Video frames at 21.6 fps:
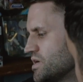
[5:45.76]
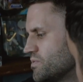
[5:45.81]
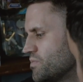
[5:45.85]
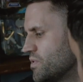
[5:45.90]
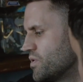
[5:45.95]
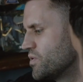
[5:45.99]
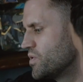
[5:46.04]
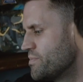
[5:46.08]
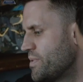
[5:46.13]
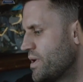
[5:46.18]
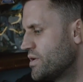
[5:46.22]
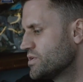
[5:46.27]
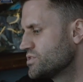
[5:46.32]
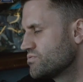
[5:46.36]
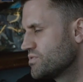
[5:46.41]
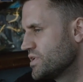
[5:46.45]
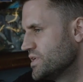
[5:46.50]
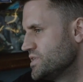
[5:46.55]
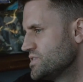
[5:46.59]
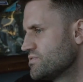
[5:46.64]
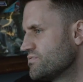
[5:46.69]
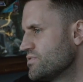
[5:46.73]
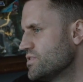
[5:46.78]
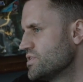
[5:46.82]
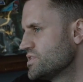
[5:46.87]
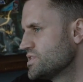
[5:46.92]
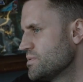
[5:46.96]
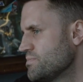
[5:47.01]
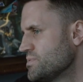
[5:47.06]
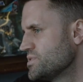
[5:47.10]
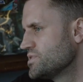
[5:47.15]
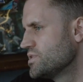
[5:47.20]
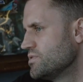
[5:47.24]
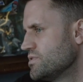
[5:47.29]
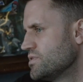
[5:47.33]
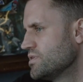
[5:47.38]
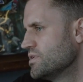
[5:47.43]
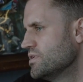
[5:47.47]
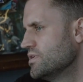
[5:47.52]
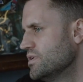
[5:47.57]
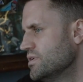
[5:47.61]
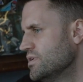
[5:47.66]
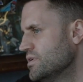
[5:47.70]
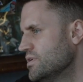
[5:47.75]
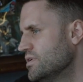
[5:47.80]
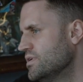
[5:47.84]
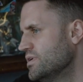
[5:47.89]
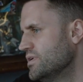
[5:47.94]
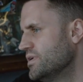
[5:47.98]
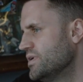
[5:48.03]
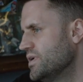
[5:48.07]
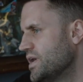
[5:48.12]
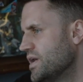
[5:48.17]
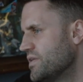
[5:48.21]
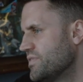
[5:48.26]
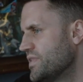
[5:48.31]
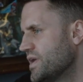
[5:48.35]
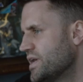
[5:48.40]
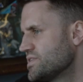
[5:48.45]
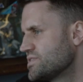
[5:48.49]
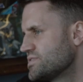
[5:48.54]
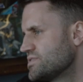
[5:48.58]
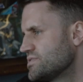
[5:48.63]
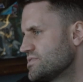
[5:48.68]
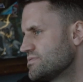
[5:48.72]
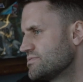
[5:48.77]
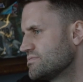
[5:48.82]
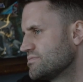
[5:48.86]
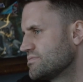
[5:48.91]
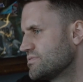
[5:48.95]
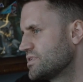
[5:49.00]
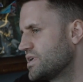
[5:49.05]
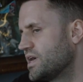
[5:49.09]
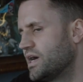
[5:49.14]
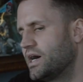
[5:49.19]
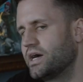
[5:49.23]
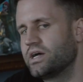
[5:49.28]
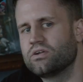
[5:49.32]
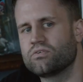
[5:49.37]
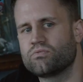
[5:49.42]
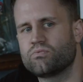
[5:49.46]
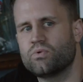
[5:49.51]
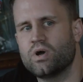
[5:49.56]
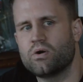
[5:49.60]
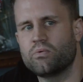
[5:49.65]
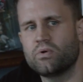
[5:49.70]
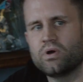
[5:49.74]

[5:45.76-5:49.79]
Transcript: now where we're about to release the first episode, and that's kind of where